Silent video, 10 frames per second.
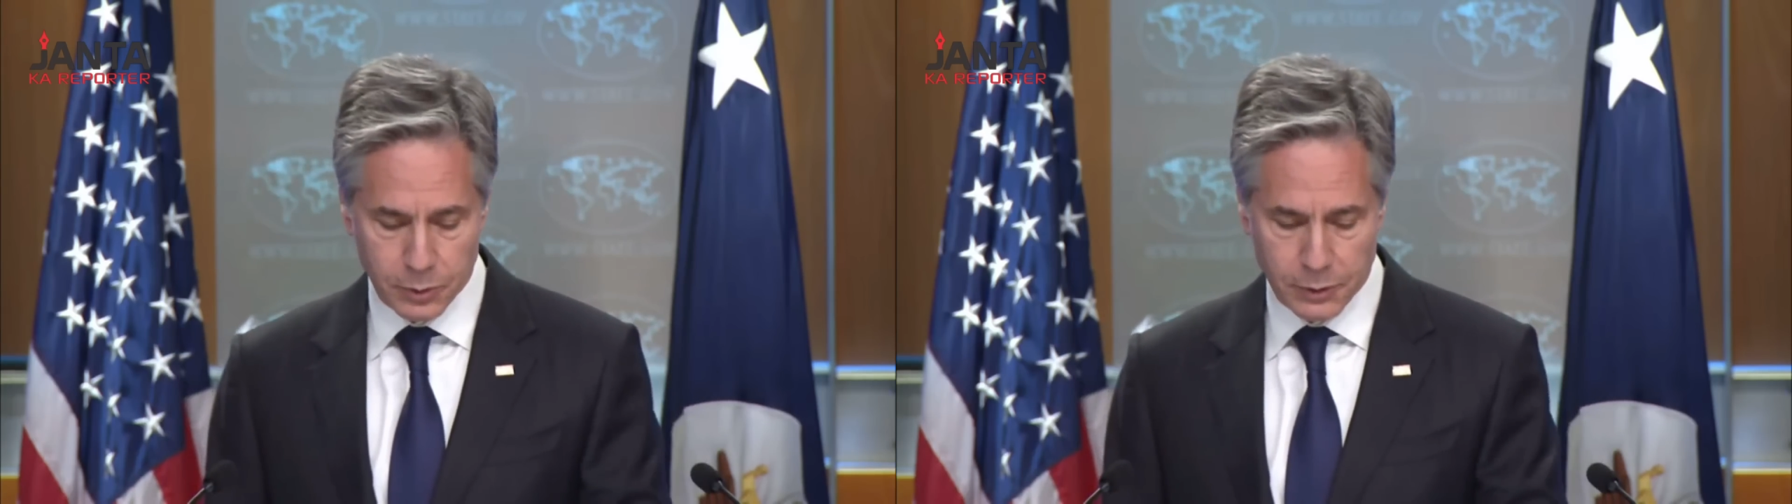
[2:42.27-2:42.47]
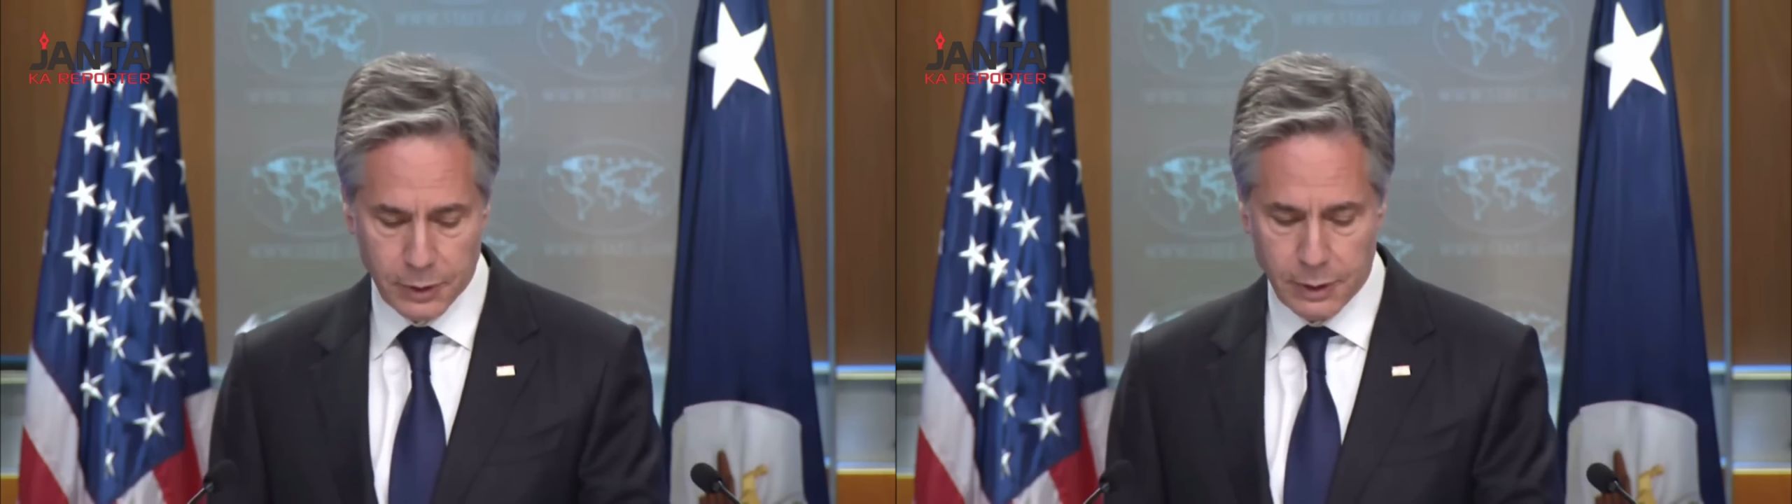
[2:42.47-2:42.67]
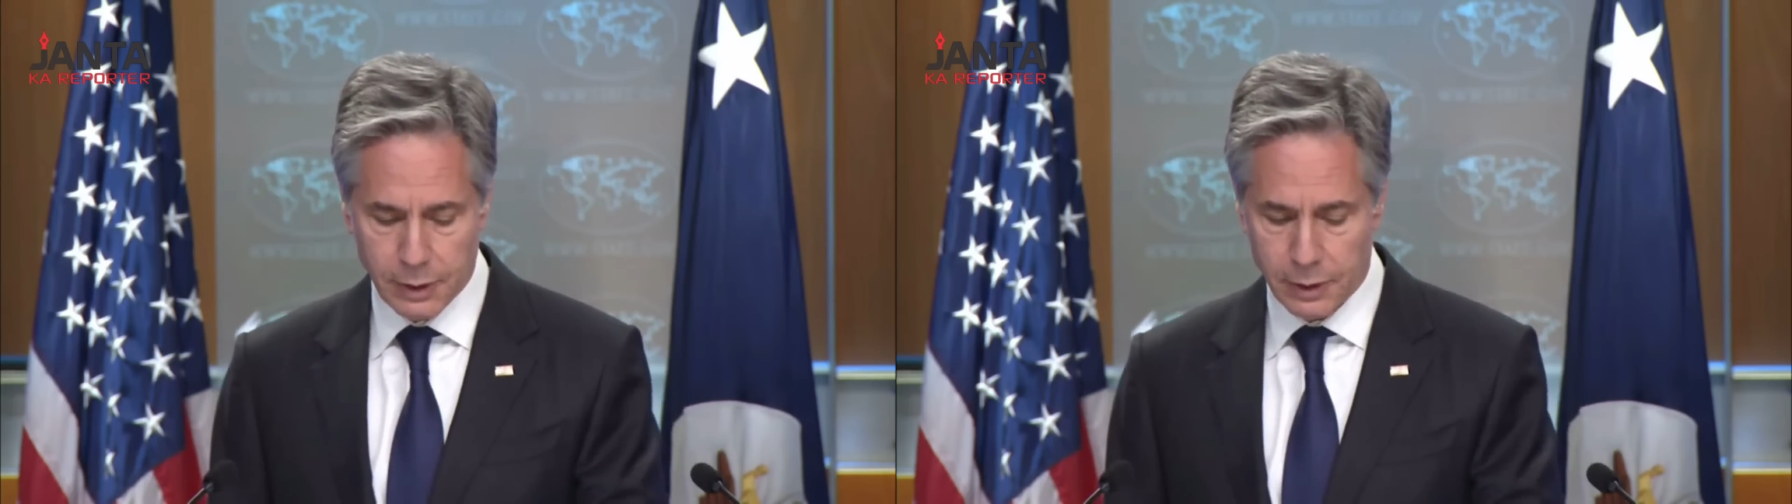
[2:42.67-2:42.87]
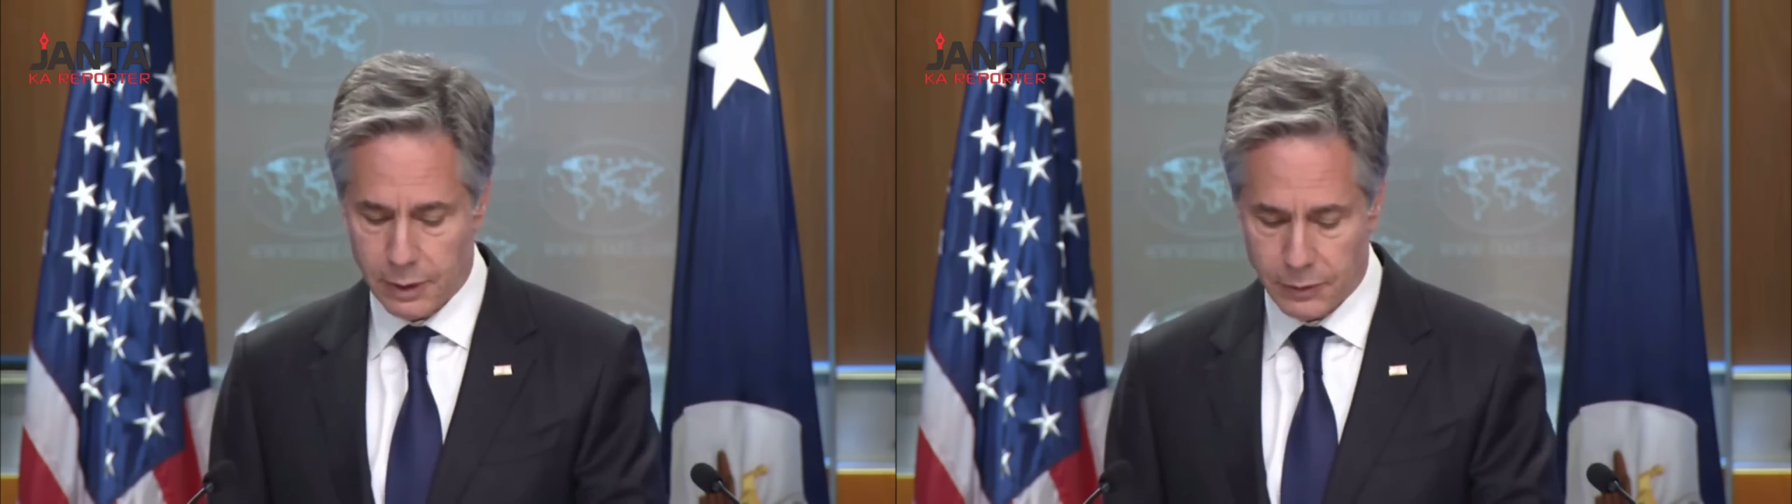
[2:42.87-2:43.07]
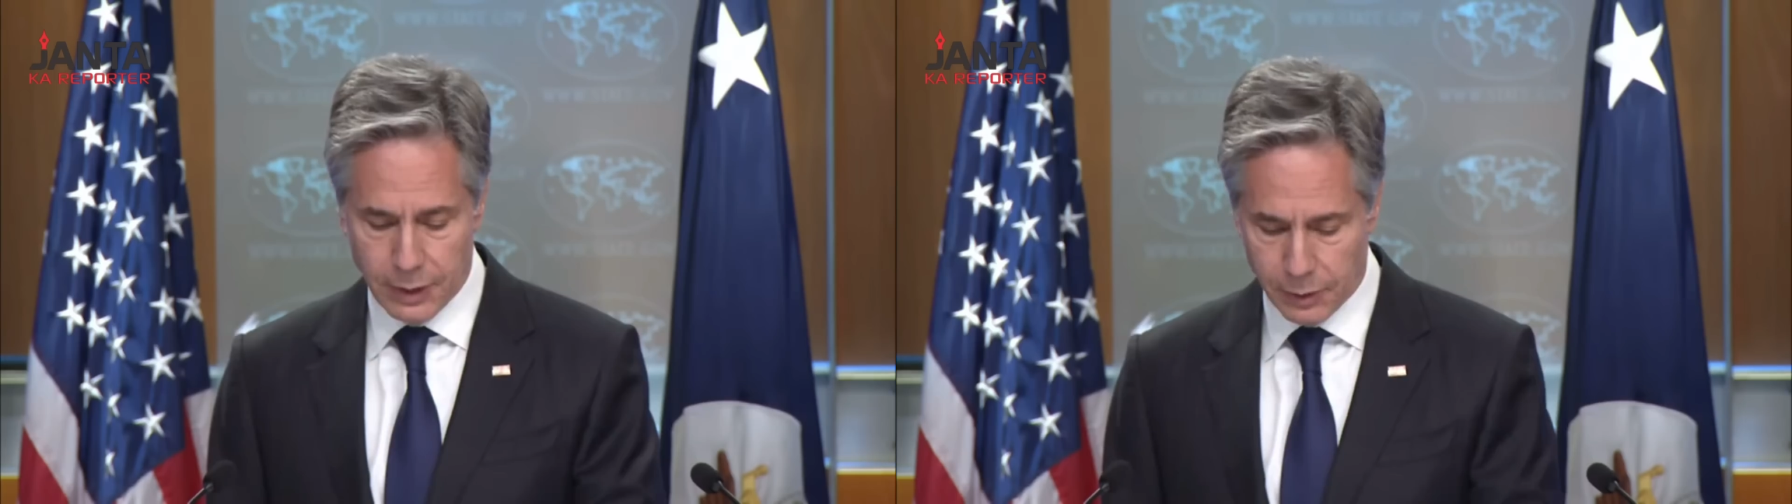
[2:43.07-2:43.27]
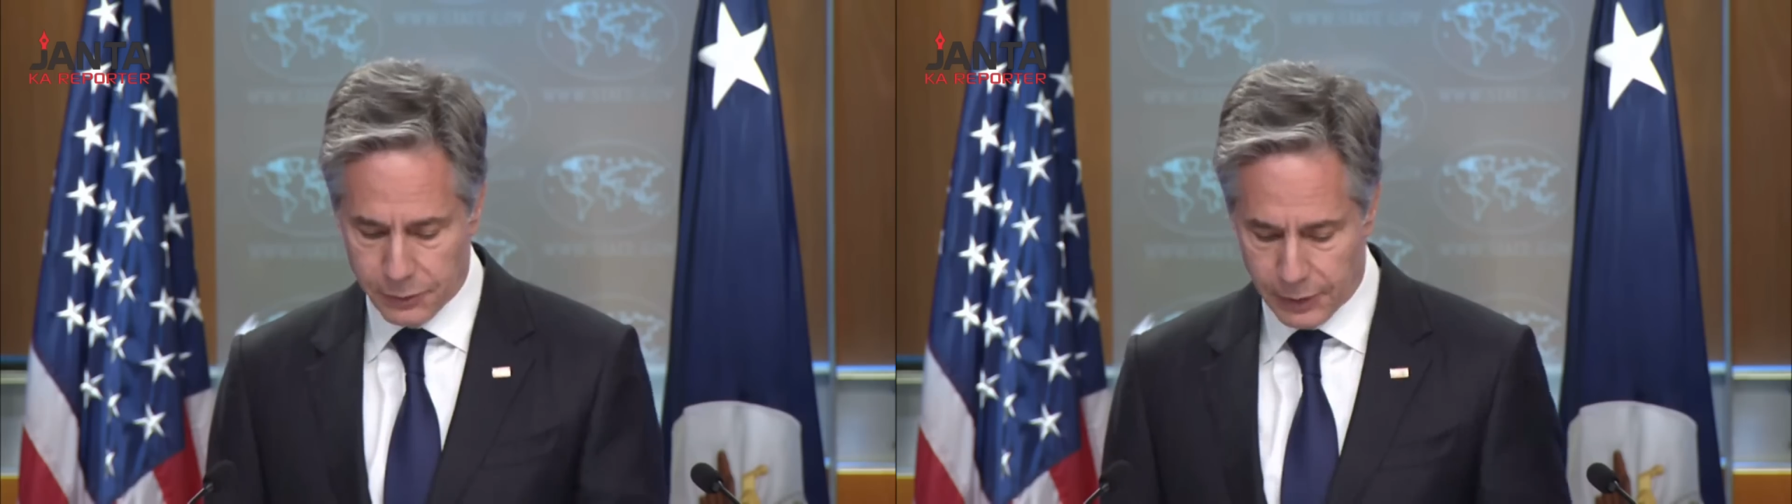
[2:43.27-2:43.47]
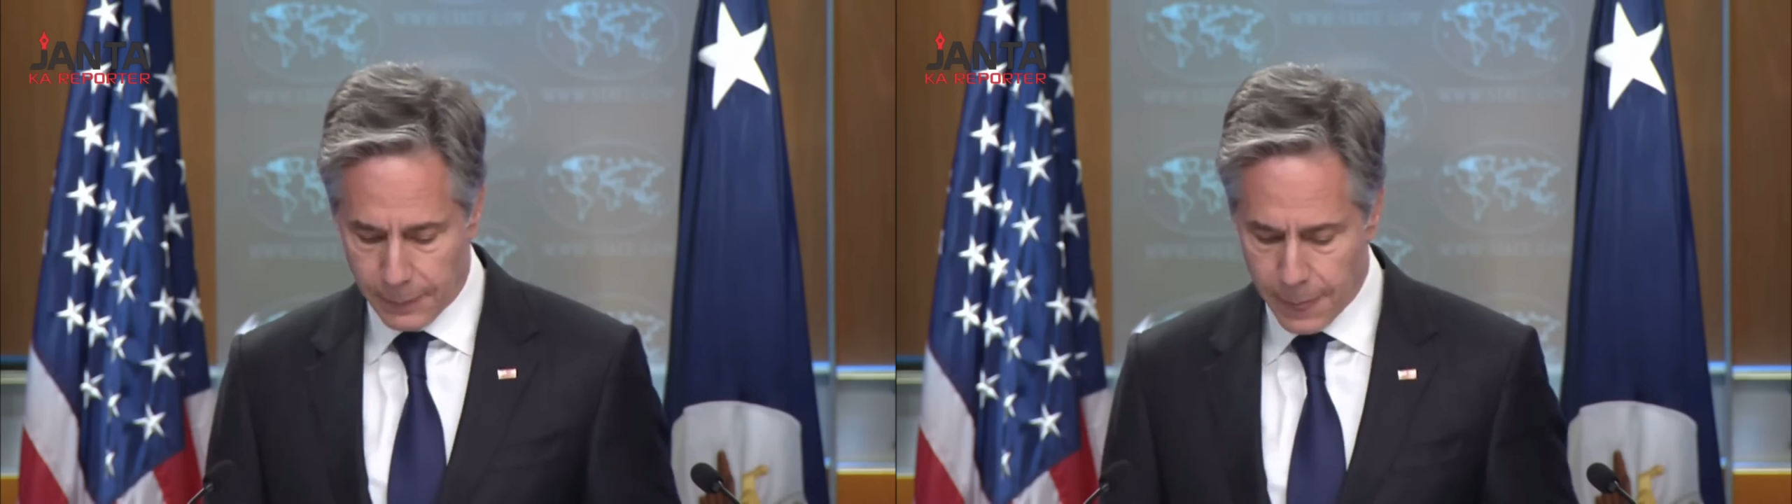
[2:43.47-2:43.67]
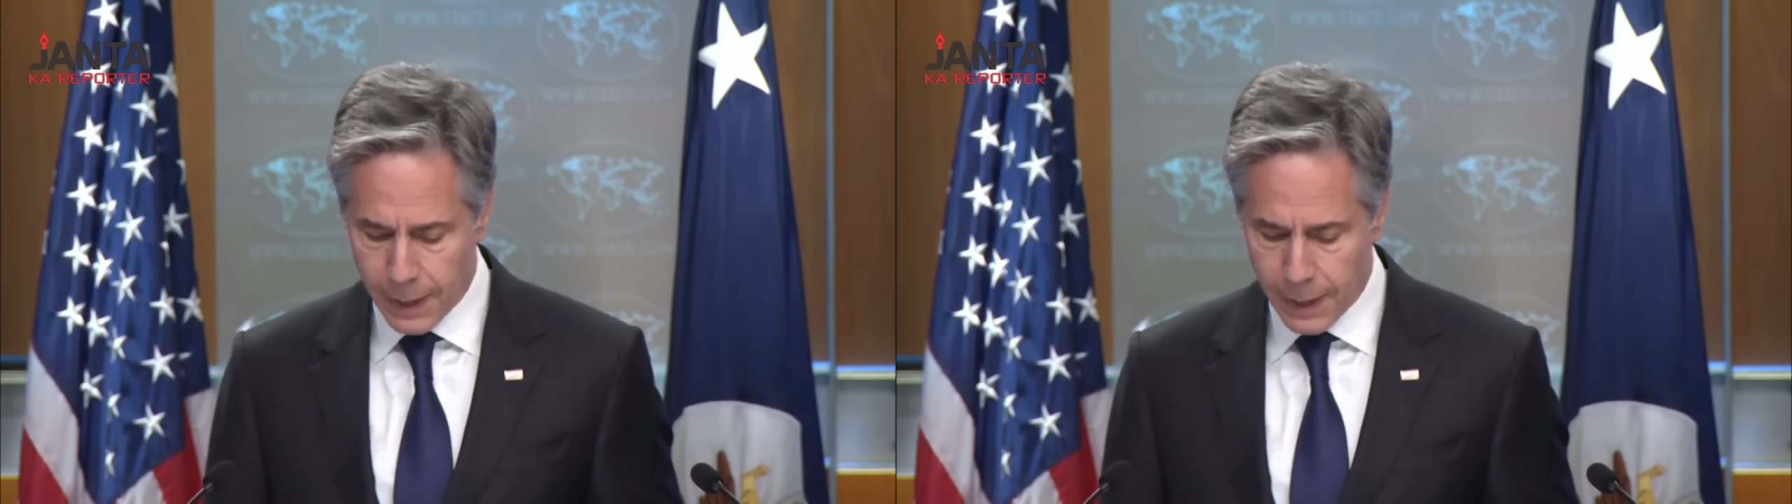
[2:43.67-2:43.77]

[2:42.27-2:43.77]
at the outset,